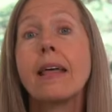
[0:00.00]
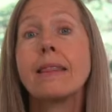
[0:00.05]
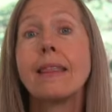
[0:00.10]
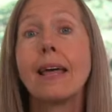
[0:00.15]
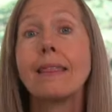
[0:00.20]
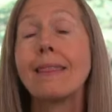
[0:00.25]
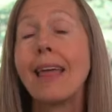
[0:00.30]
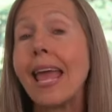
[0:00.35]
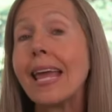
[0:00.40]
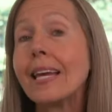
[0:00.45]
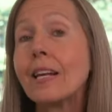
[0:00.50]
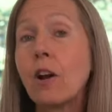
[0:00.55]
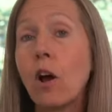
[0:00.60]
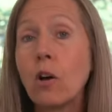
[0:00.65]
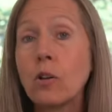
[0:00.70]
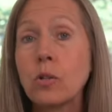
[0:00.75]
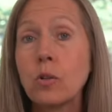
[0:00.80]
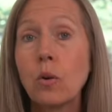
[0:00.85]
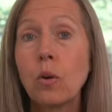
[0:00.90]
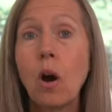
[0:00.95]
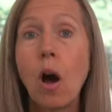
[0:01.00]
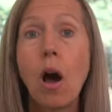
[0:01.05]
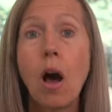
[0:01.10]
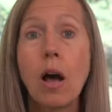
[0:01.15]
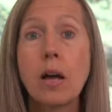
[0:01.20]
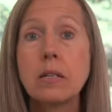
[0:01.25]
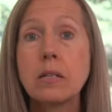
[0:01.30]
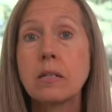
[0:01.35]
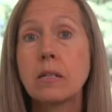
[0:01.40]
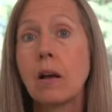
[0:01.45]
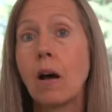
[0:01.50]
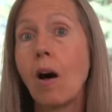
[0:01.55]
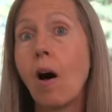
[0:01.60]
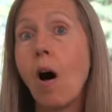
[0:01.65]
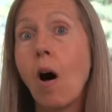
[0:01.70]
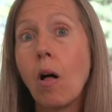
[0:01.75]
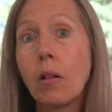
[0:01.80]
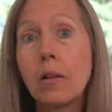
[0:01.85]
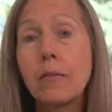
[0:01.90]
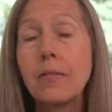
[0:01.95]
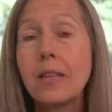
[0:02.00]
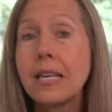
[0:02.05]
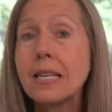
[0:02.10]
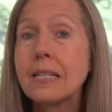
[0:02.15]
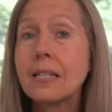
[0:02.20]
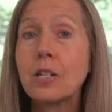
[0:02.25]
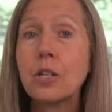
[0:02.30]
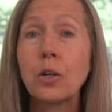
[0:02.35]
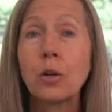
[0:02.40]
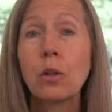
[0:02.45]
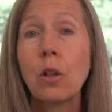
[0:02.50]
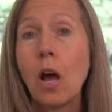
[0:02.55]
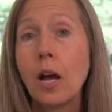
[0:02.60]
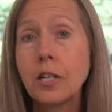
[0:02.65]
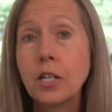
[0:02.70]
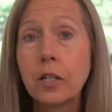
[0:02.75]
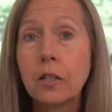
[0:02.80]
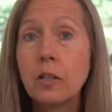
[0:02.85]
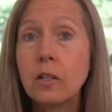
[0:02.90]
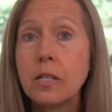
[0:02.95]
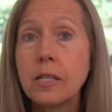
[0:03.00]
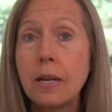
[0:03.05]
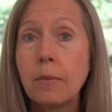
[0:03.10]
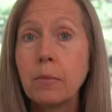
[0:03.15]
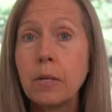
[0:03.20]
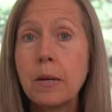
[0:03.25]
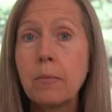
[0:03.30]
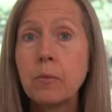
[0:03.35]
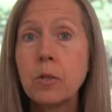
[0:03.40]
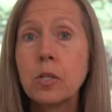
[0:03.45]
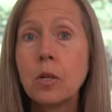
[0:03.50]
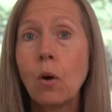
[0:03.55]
that they can also cause all of these neurological symptoms.